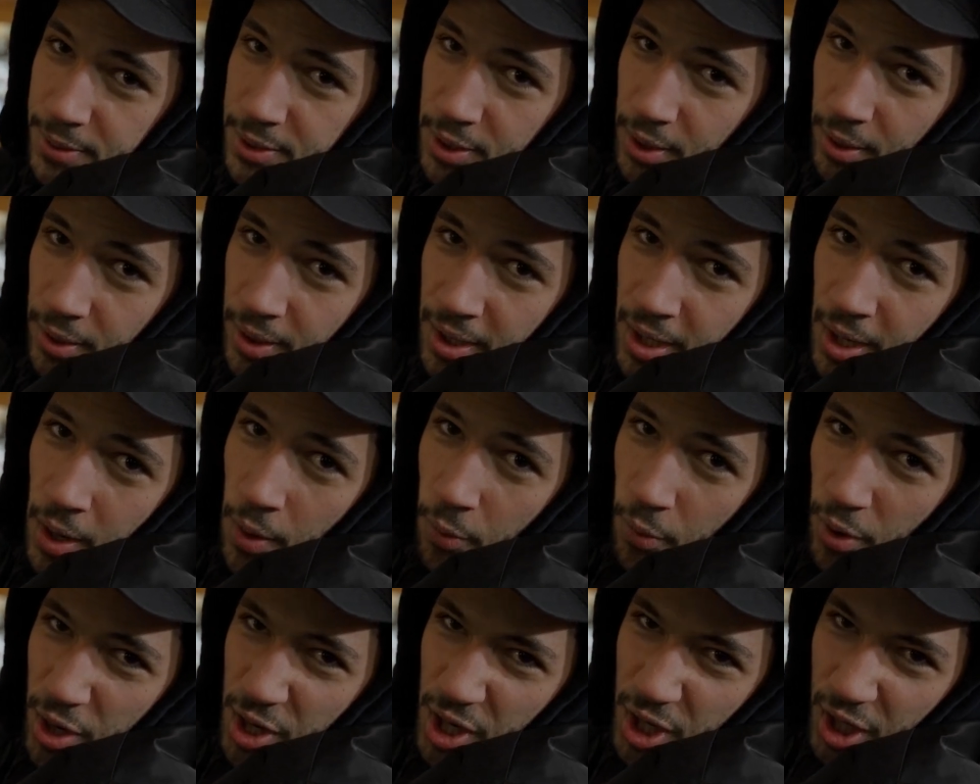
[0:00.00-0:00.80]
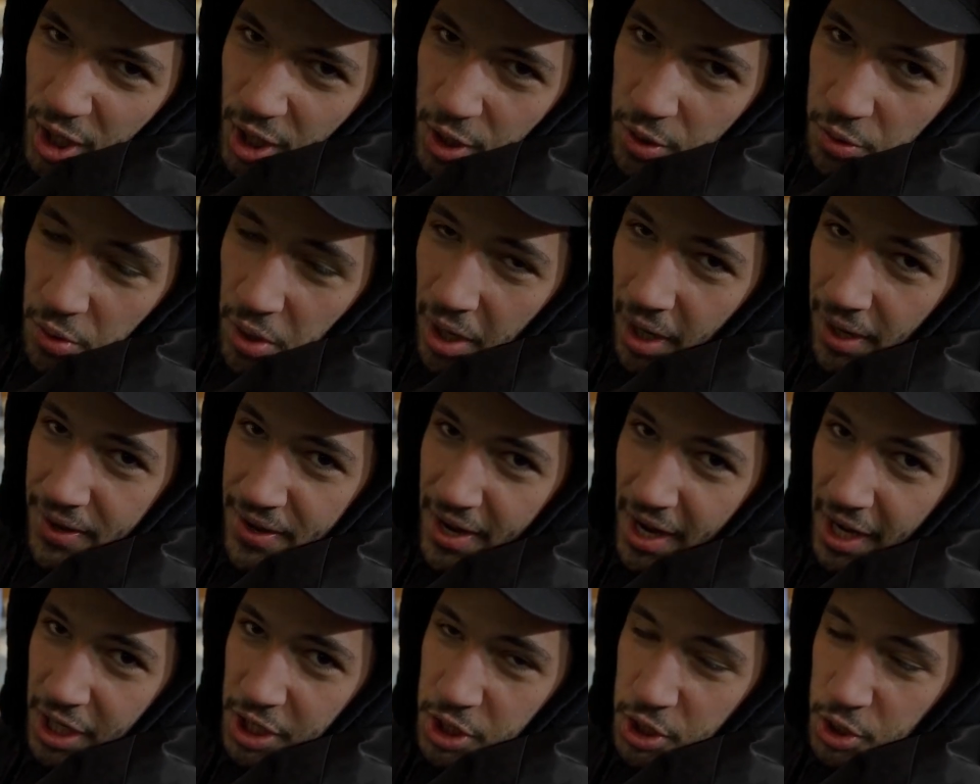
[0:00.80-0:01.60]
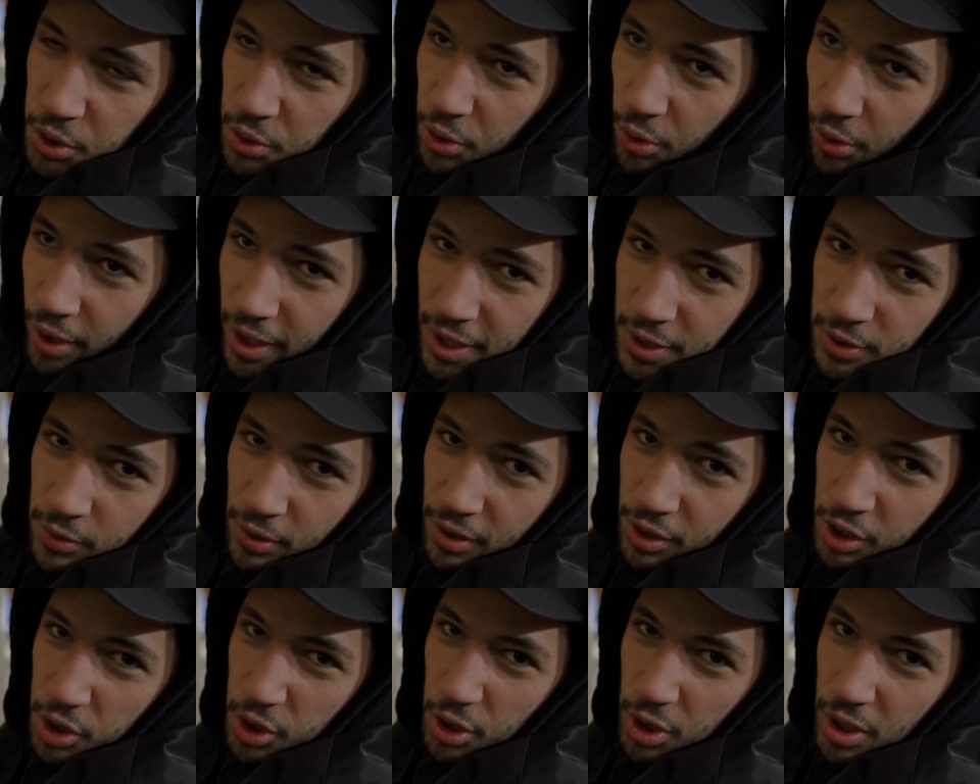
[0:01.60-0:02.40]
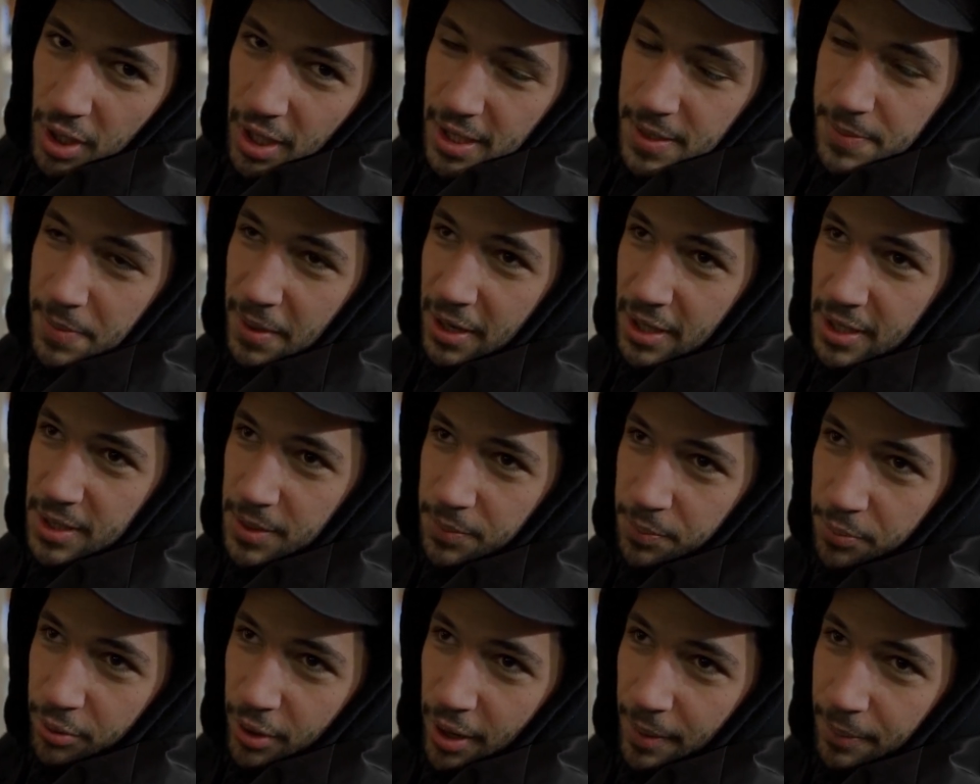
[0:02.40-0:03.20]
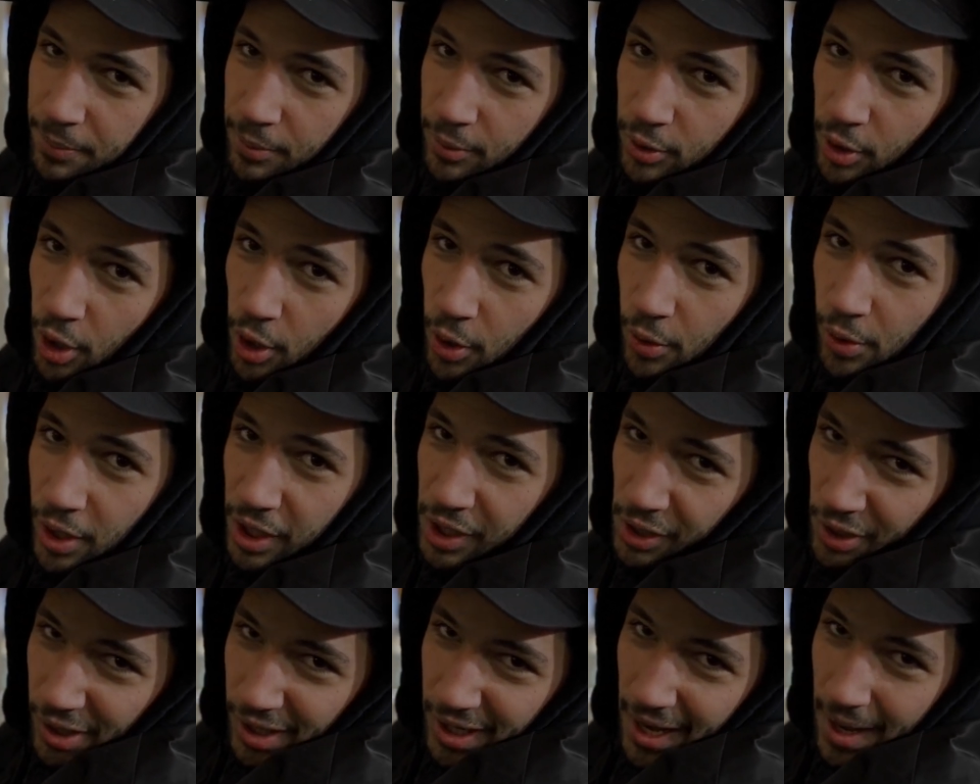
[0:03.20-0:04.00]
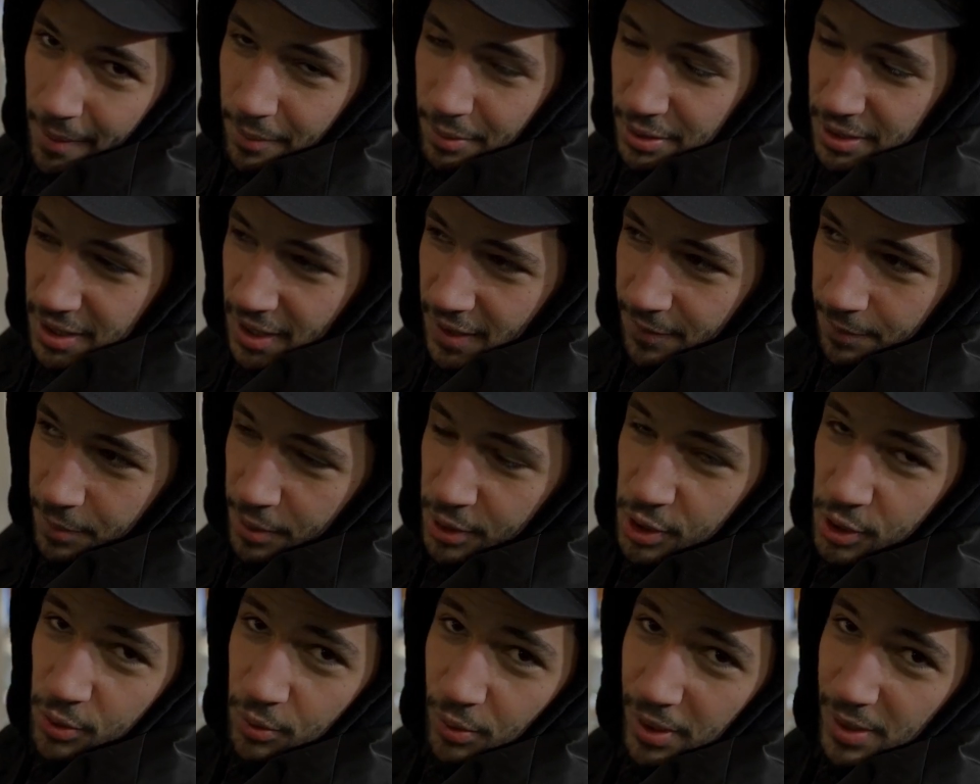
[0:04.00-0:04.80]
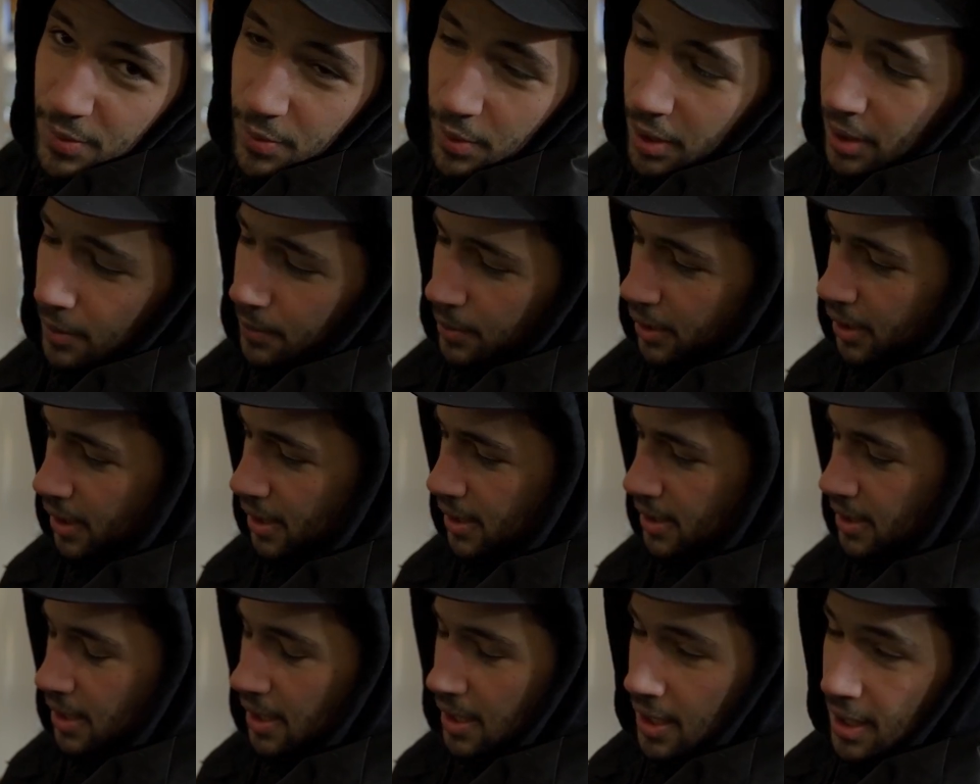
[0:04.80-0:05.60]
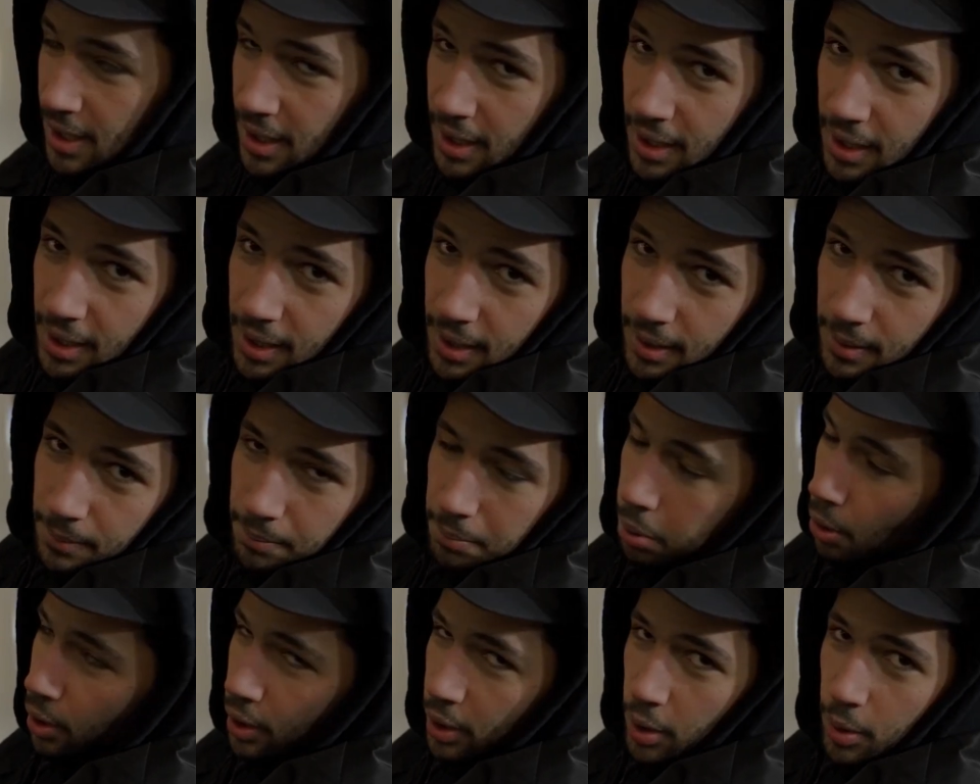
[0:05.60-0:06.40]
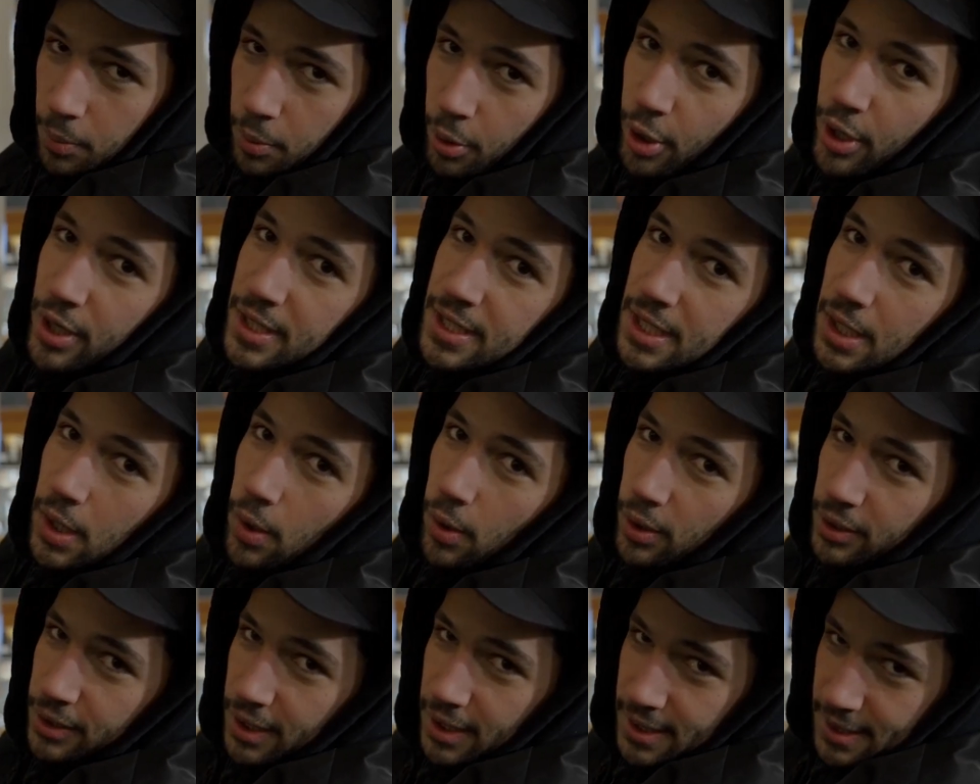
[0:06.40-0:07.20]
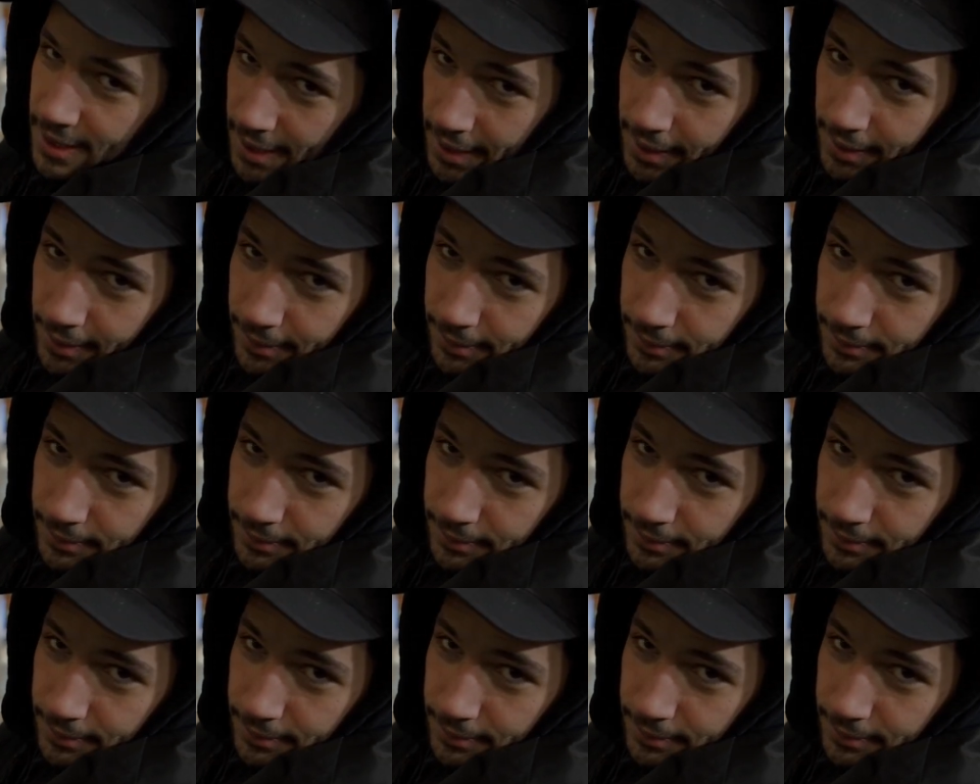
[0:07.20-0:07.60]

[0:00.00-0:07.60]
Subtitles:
So when you're going to do a night shoot or any sort of shoot, it's better to prep not only your camera stuff but you as well, because boy oh boy is it cold outside.